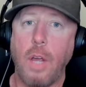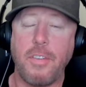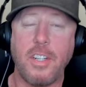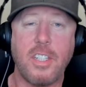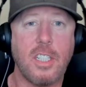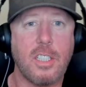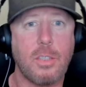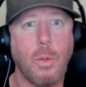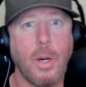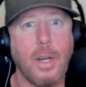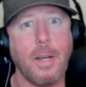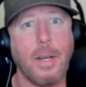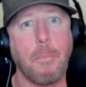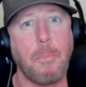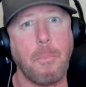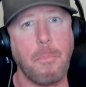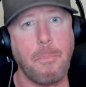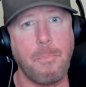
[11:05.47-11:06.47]
if you just want
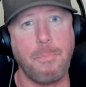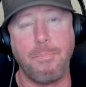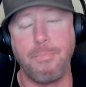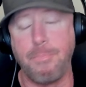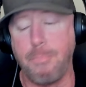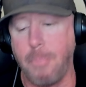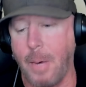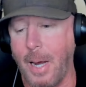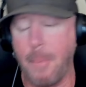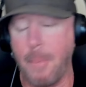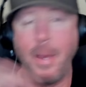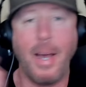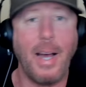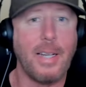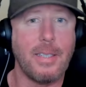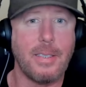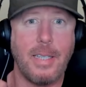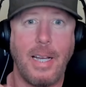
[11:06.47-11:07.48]
to
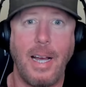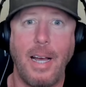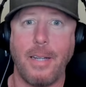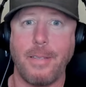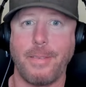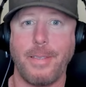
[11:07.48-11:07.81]
bypass that